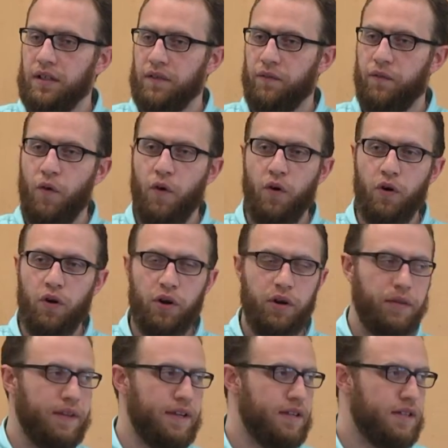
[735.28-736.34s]
for
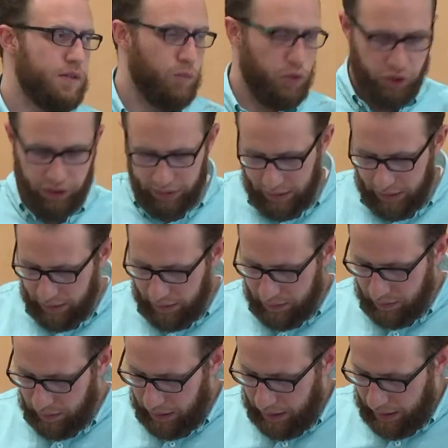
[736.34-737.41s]
these
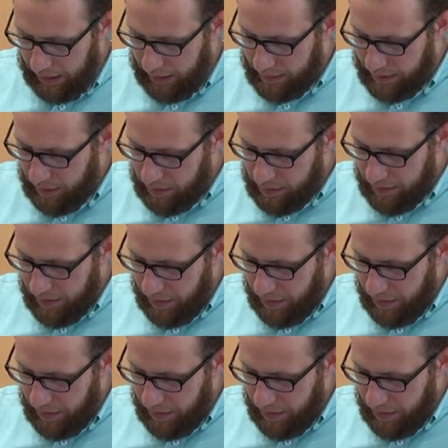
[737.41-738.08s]
mushrikeen, he tells